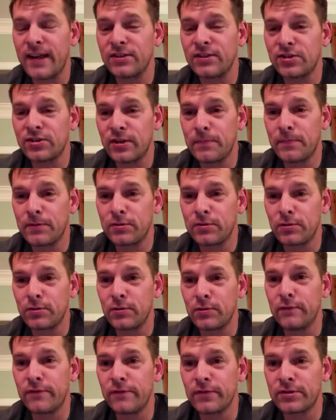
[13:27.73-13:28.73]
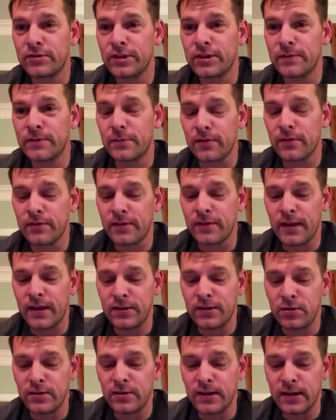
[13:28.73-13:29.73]
and ship it to you for cheaper than
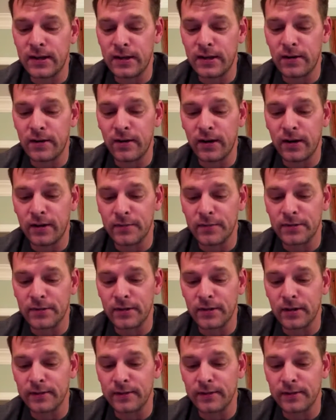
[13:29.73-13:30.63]
you can get it on Amazon.